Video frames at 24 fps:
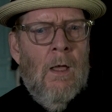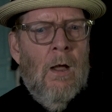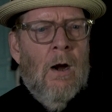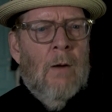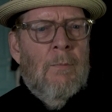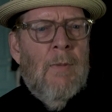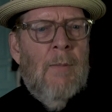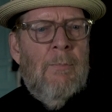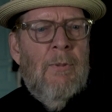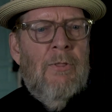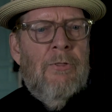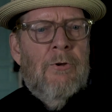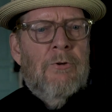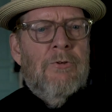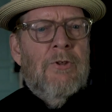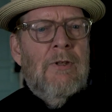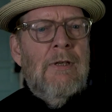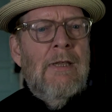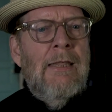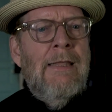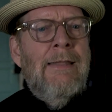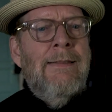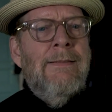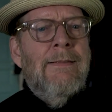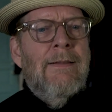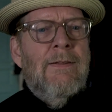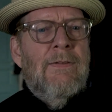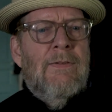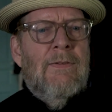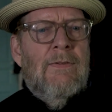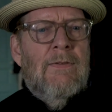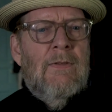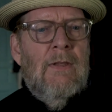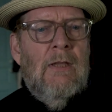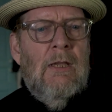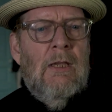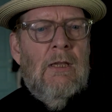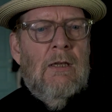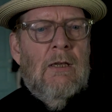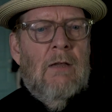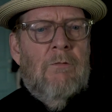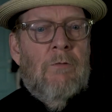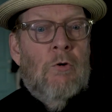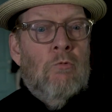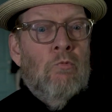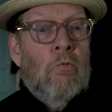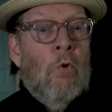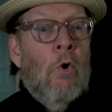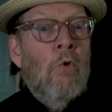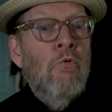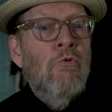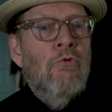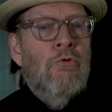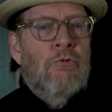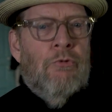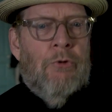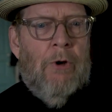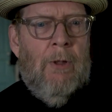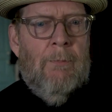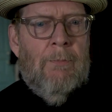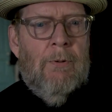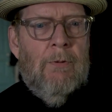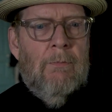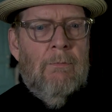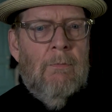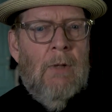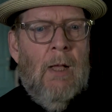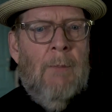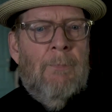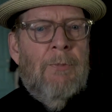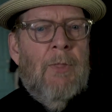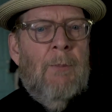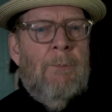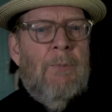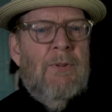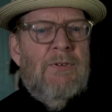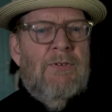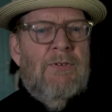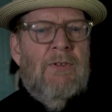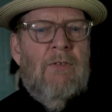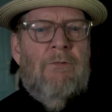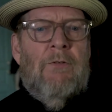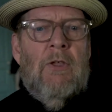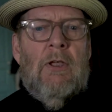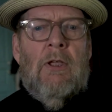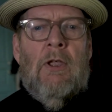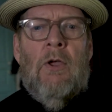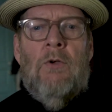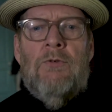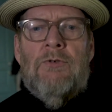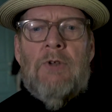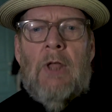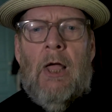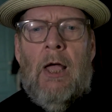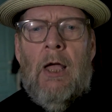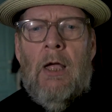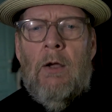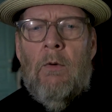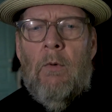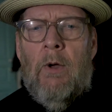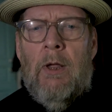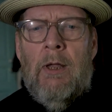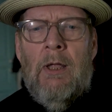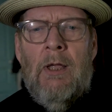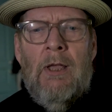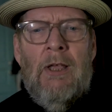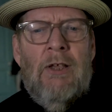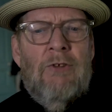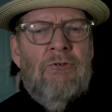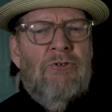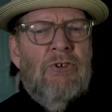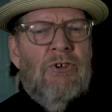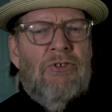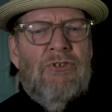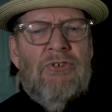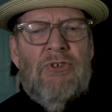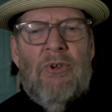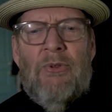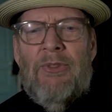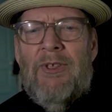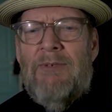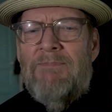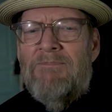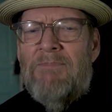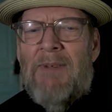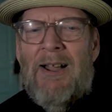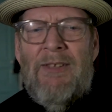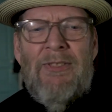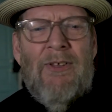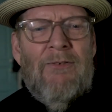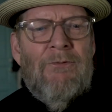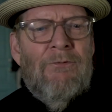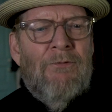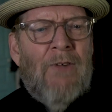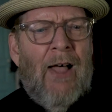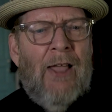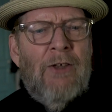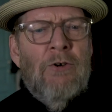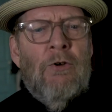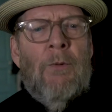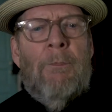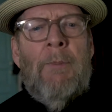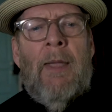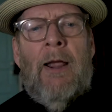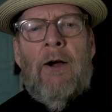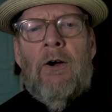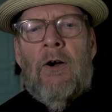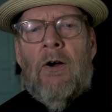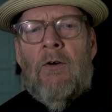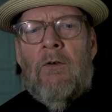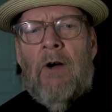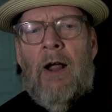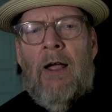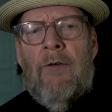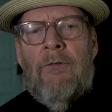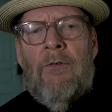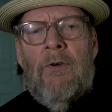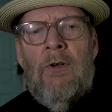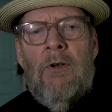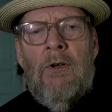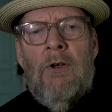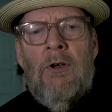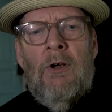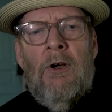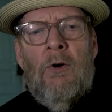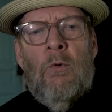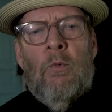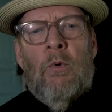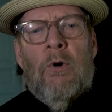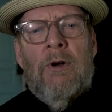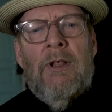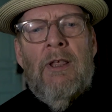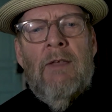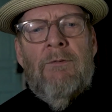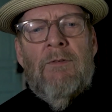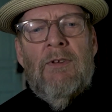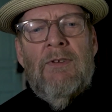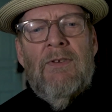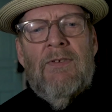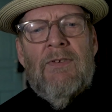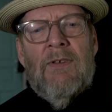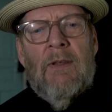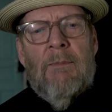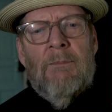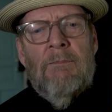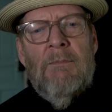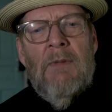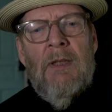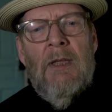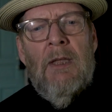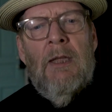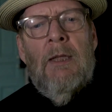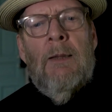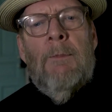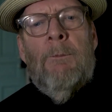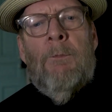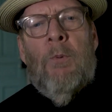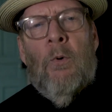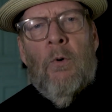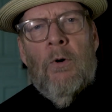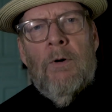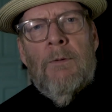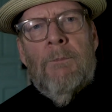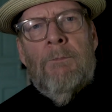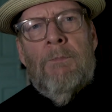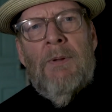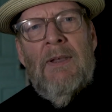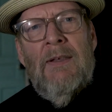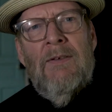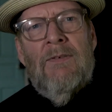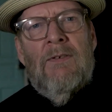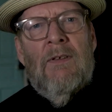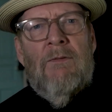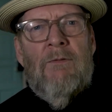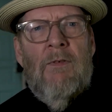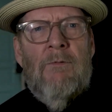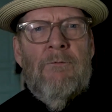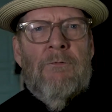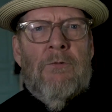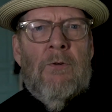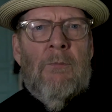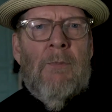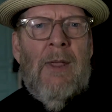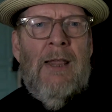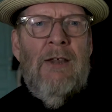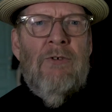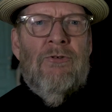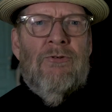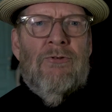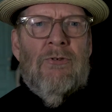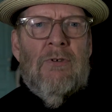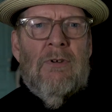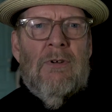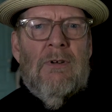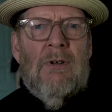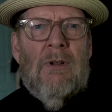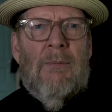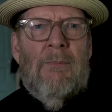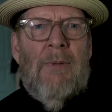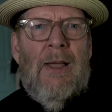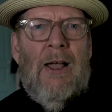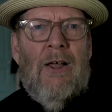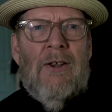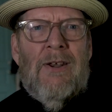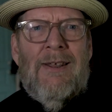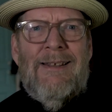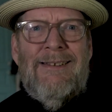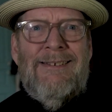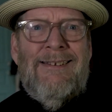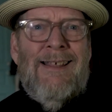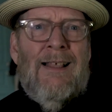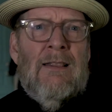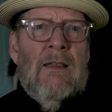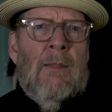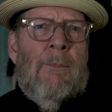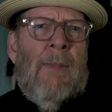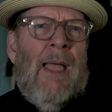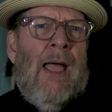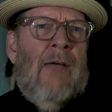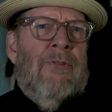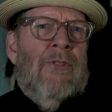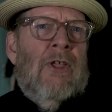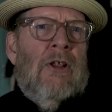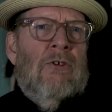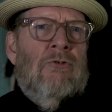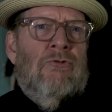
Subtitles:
Or maybe there's an endless scene of a road trip up the Pacific Coast Highway, just so that by the final paragraph, we're given some important piece of information about a telepathic